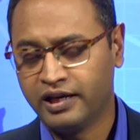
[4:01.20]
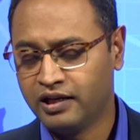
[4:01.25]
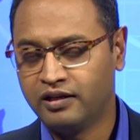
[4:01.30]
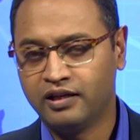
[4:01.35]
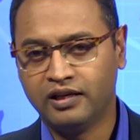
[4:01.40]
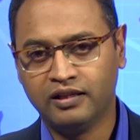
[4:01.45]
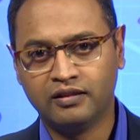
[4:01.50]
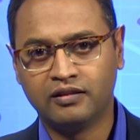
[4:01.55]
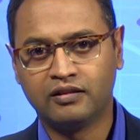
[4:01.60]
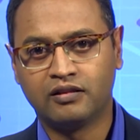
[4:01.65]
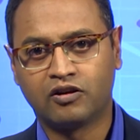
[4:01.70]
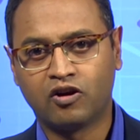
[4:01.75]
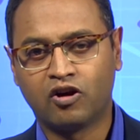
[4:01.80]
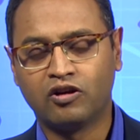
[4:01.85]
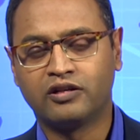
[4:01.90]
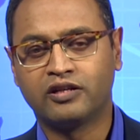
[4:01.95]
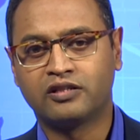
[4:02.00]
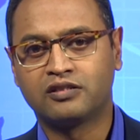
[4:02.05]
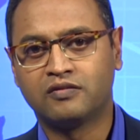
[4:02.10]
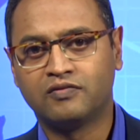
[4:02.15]
in the
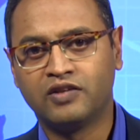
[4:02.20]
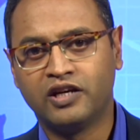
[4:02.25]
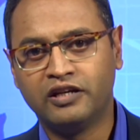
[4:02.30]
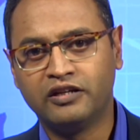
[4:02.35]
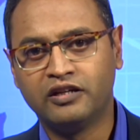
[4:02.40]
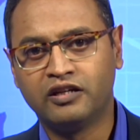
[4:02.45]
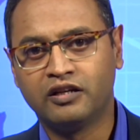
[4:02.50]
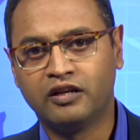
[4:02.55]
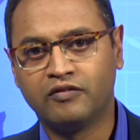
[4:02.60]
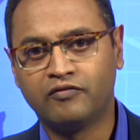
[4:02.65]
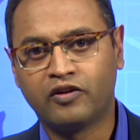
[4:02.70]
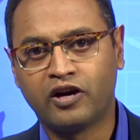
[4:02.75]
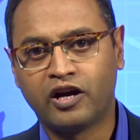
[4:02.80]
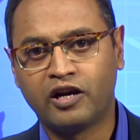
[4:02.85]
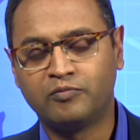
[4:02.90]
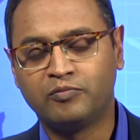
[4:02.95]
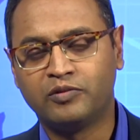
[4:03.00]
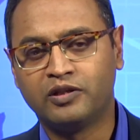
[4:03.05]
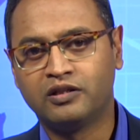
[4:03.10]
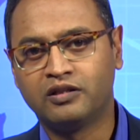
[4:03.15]
context of the Indian
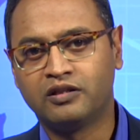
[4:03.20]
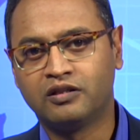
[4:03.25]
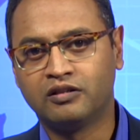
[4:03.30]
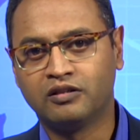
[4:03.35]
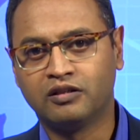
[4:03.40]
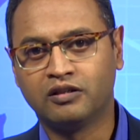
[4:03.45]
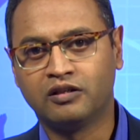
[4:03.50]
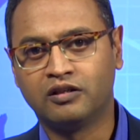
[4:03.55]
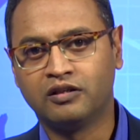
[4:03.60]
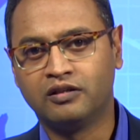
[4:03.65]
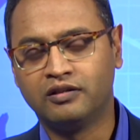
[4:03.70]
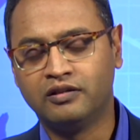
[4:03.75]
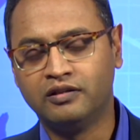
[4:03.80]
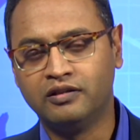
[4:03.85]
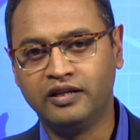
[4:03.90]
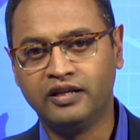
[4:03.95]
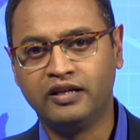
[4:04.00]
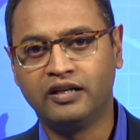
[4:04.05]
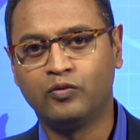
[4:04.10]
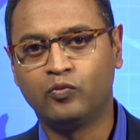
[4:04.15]
environment,
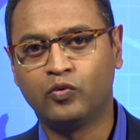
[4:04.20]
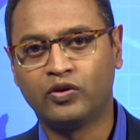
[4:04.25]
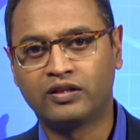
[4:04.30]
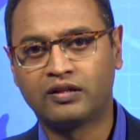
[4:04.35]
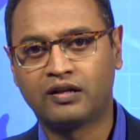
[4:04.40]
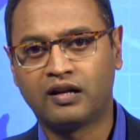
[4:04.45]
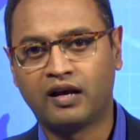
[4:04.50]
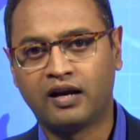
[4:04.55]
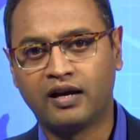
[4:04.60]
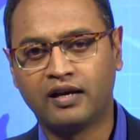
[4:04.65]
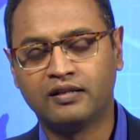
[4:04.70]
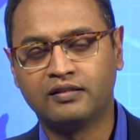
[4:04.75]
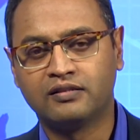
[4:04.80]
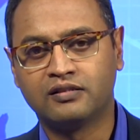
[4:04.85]
dealing with clients